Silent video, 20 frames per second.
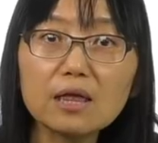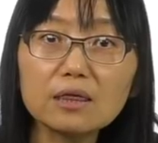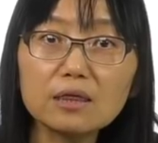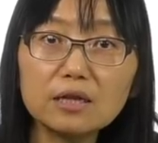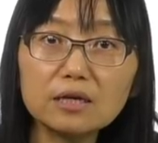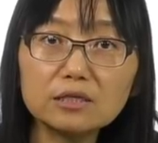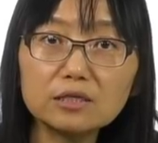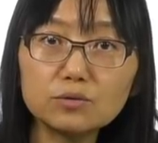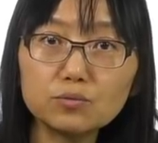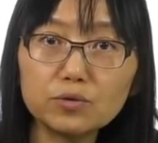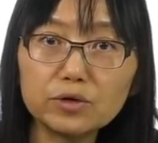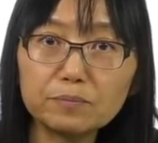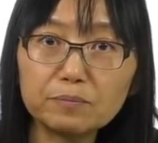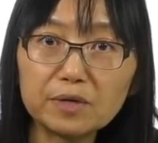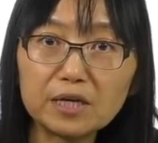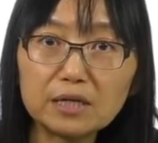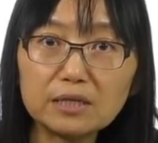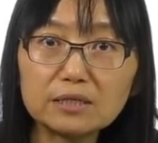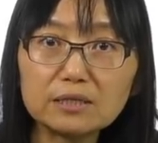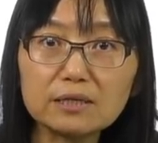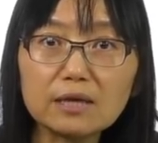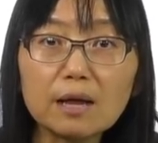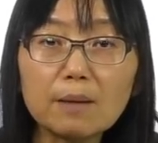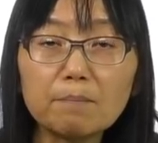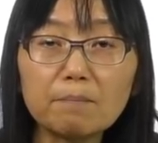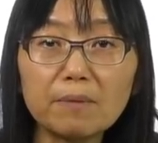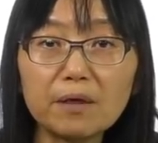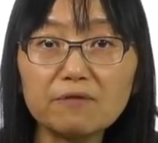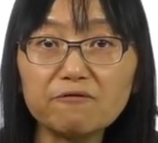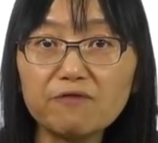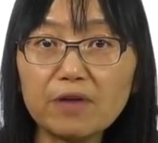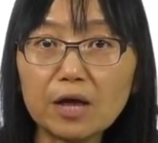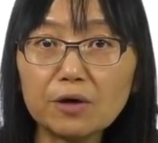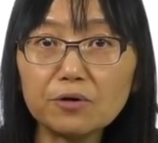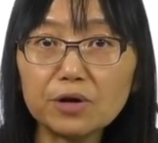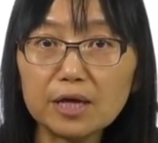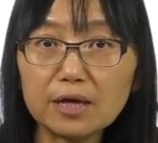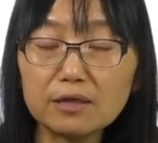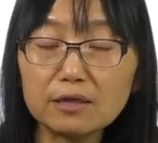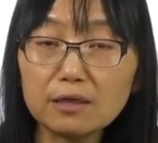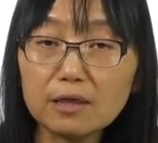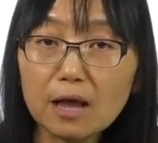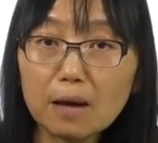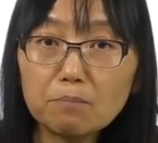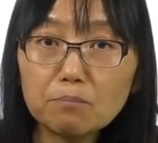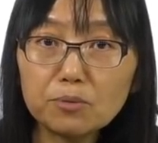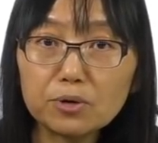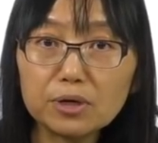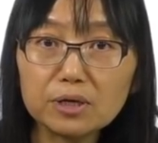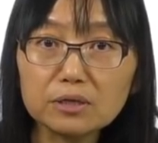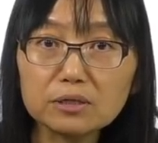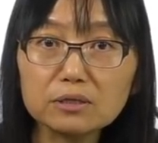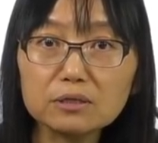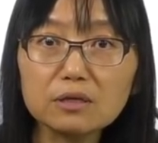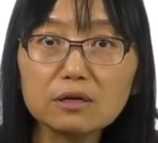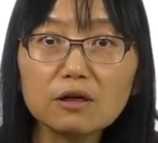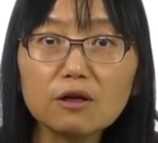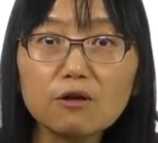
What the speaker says: these repeats may vary in numbers.